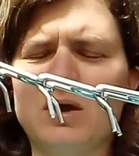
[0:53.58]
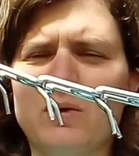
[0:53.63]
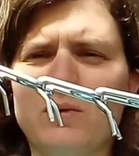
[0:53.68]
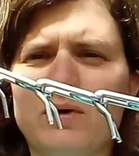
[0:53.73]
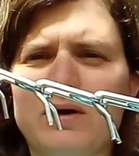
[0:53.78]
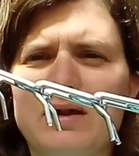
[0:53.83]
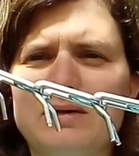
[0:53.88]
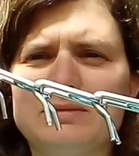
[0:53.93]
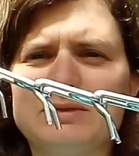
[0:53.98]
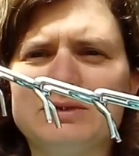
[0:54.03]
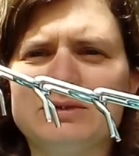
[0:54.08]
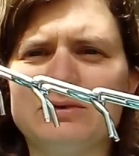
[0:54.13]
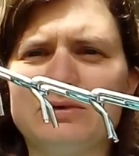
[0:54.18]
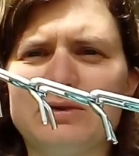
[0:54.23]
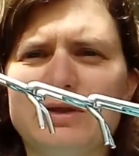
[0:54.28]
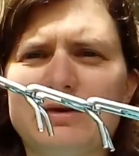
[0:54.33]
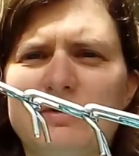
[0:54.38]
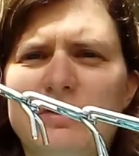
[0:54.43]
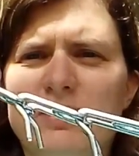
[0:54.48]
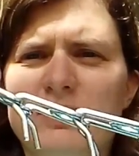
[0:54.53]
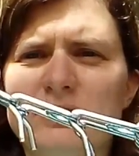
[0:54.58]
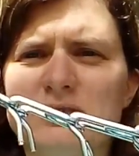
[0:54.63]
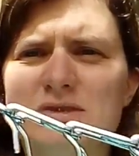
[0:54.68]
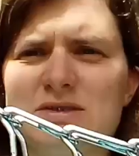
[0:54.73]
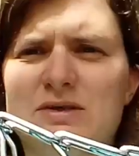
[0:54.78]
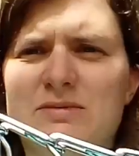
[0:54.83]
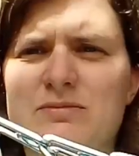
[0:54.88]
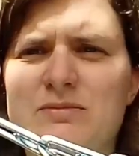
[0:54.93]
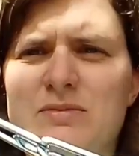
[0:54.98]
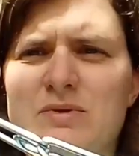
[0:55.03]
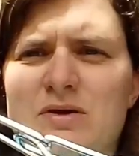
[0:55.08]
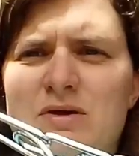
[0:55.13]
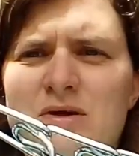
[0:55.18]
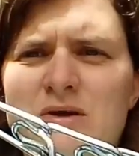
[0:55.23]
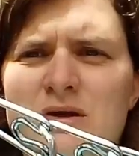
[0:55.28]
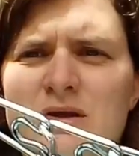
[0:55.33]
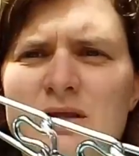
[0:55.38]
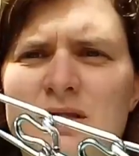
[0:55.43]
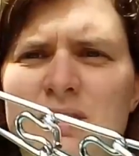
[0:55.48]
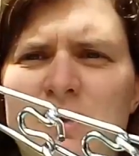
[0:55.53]
while I'm sure there are
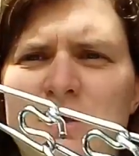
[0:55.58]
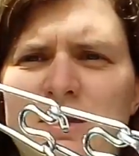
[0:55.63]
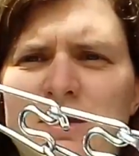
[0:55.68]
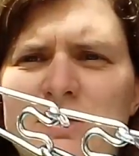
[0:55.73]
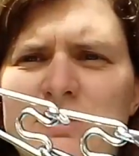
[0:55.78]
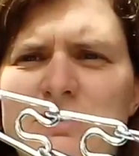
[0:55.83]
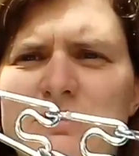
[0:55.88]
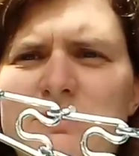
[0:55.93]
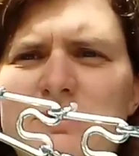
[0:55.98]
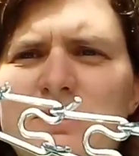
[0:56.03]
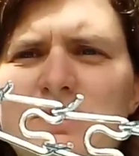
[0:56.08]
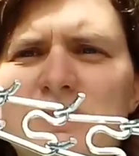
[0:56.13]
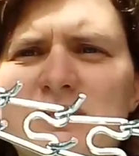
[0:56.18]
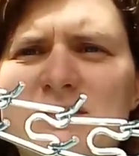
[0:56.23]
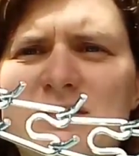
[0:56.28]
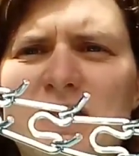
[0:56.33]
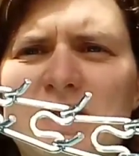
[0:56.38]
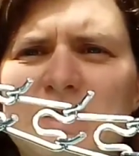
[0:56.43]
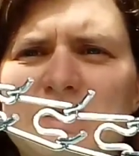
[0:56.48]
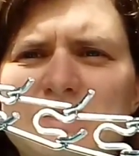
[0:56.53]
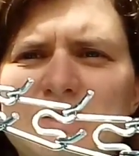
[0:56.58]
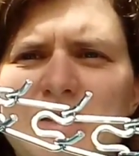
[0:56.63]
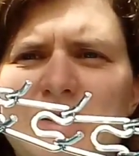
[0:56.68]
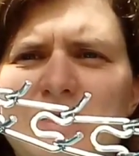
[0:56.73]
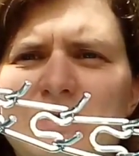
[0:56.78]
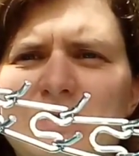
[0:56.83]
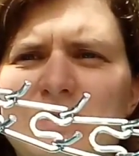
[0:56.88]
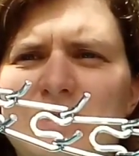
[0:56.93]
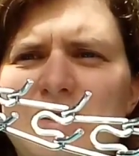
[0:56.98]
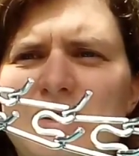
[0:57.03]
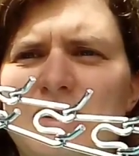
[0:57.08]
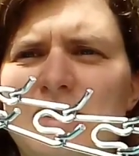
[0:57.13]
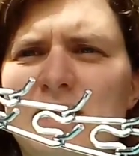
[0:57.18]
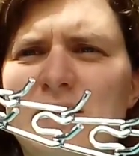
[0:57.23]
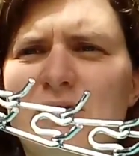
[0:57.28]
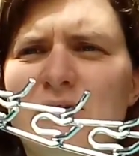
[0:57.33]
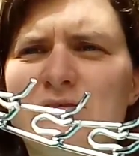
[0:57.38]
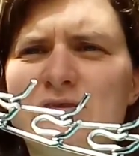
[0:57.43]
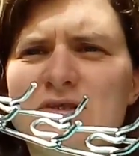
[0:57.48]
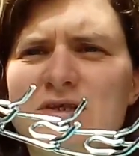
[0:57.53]
some good sellers out
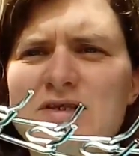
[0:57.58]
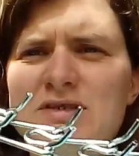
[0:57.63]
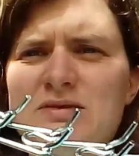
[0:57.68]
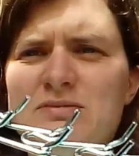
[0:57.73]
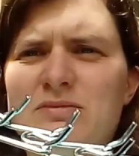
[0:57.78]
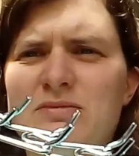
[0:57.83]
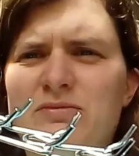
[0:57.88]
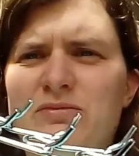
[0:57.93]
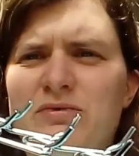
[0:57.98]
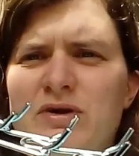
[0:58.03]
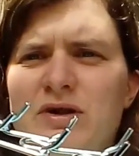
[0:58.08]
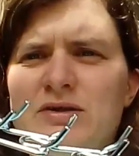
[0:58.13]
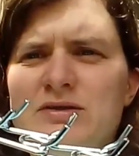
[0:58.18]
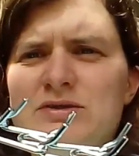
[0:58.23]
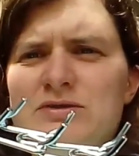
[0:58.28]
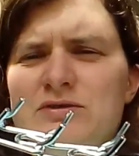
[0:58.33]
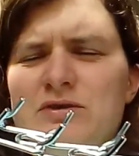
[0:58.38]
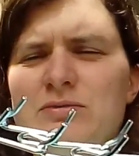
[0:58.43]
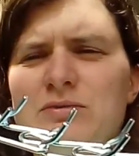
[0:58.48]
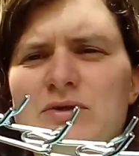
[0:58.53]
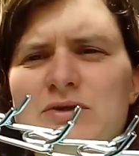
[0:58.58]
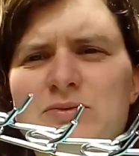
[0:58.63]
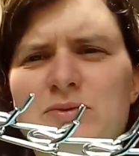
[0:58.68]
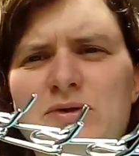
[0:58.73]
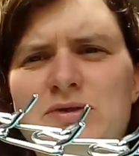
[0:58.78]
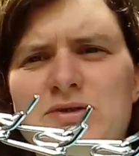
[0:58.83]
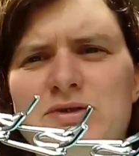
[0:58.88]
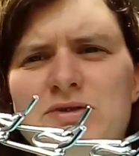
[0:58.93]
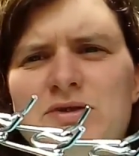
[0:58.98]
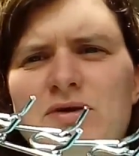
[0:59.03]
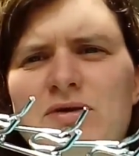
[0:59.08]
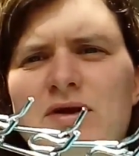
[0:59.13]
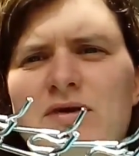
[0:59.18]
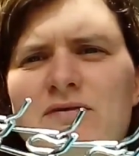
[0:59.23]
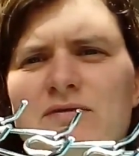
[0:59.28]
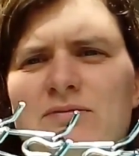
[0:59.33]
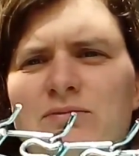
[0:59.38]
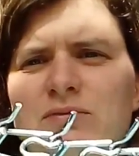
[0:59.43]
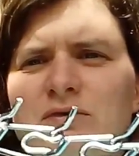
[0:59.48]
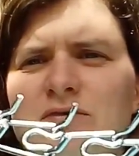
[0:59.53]
there, obviously there's some pretty unscrupulous ones who don't
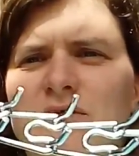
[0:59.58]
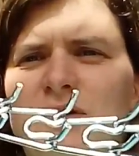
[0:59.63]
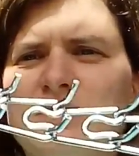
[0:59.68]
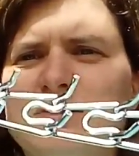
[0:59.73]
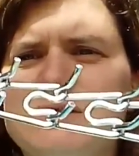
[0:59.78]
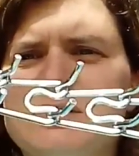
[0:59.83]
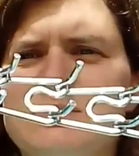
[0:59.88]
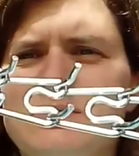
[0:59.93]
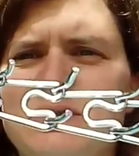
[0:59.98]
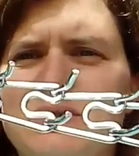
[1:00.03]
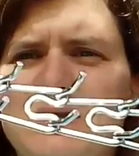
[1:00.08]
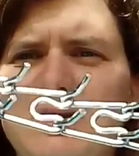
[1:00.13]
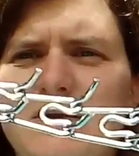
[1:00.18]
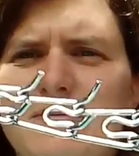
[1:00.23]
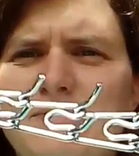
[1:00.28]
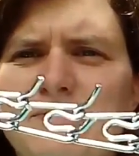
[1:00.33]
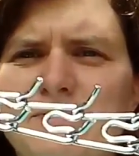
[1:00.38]
even provide you with